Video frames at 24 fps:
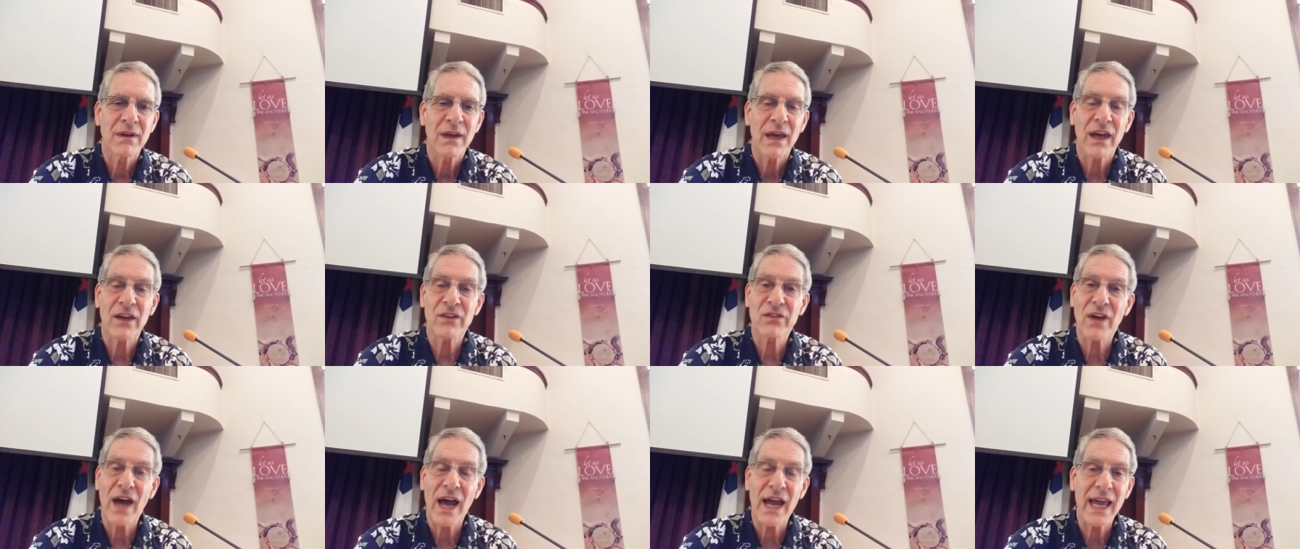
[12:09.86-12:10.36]

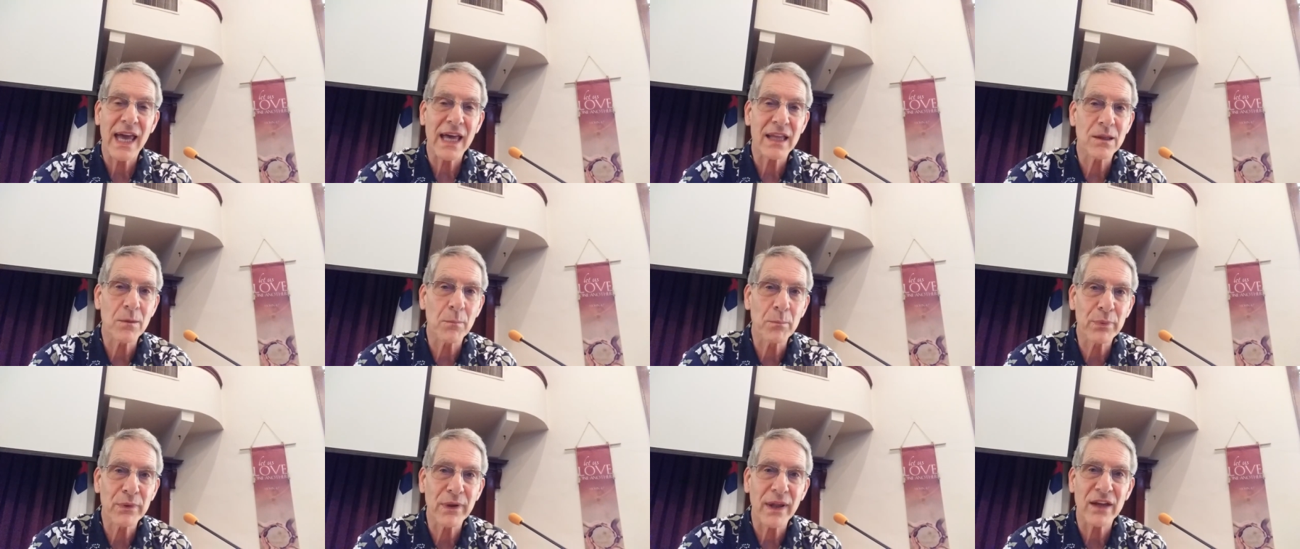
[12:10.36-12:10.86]
as I had the
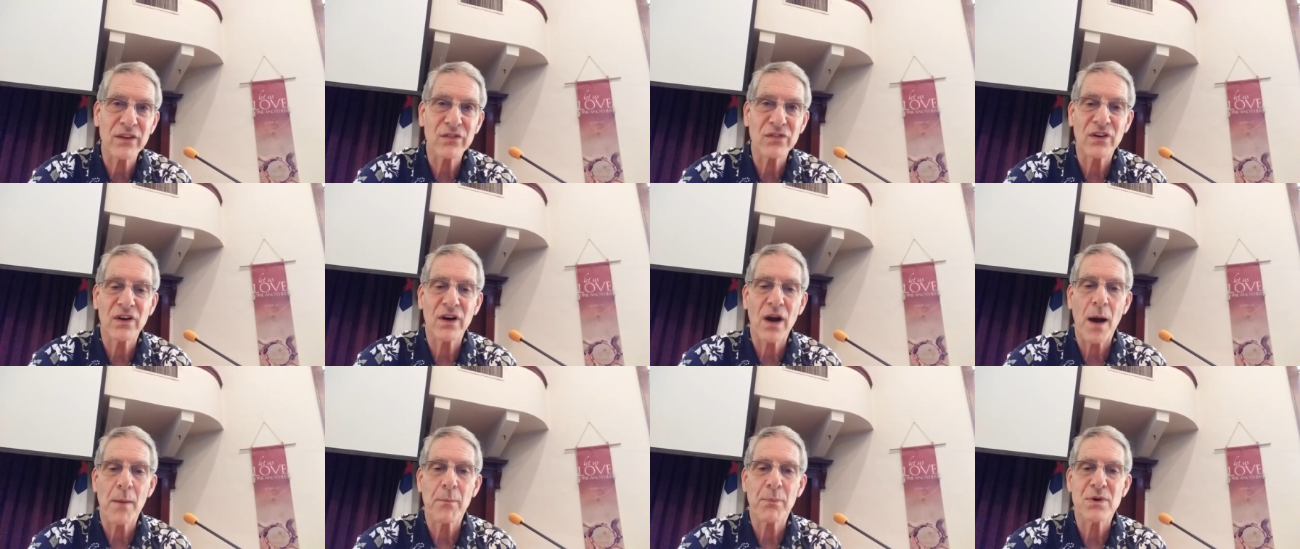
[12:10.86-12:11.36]

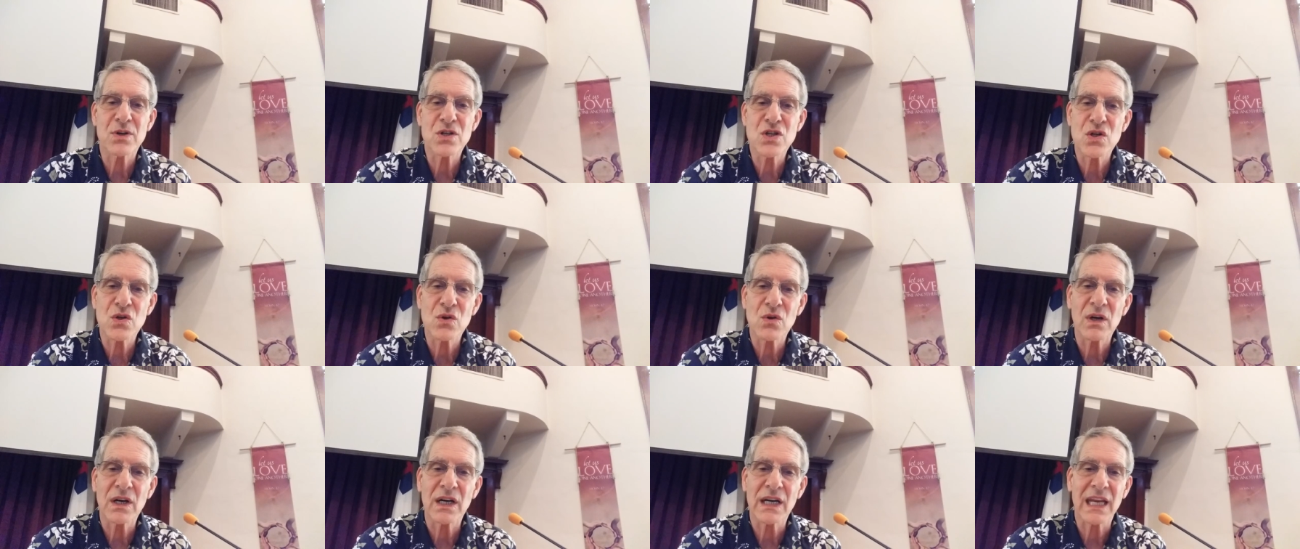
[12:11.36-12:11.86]
blessed
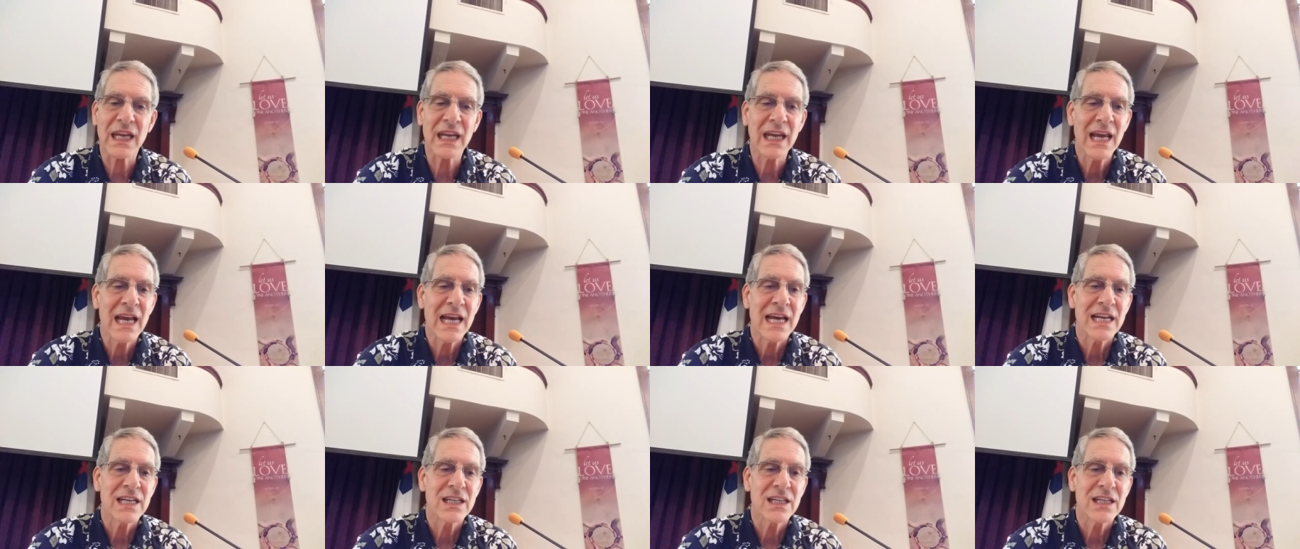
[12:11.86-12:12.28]
opportunity